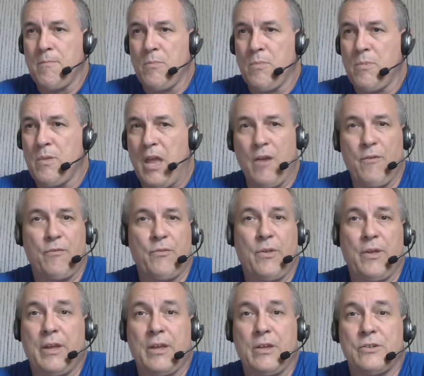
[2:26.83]

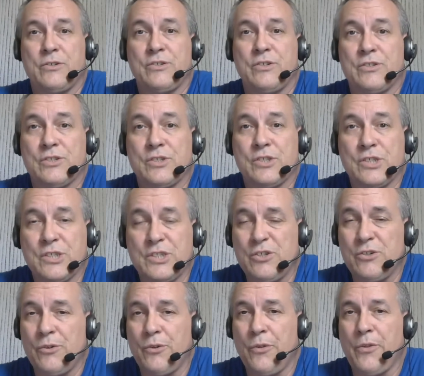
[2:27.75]
Everything else is
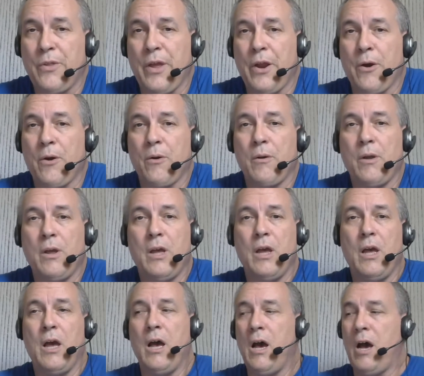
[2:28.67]
still there.
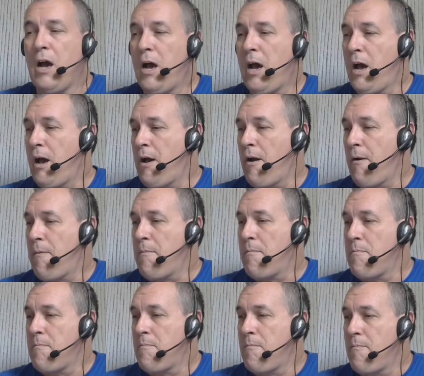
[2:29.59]

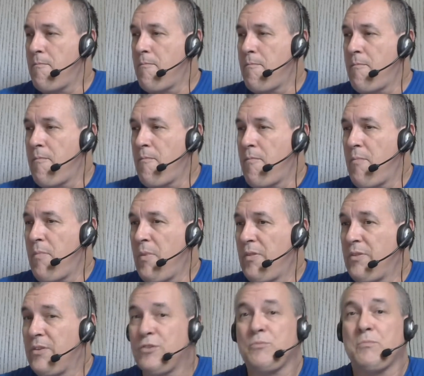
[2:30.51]

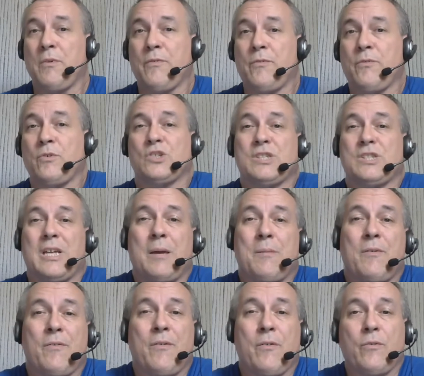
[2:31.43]
This is my first time
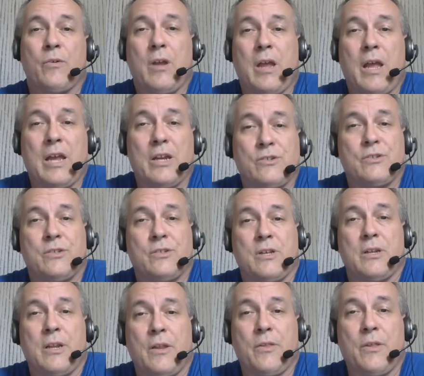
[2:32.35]
I've ever actually
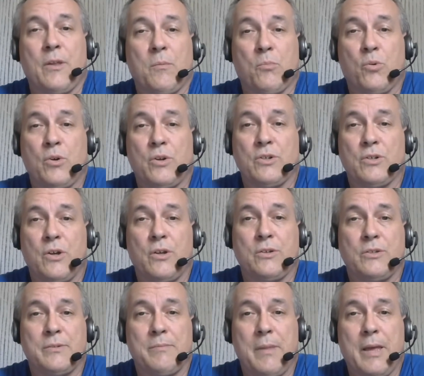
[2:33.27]
done anything print on
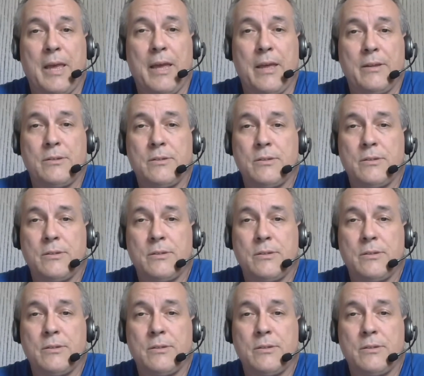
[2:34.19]
demand,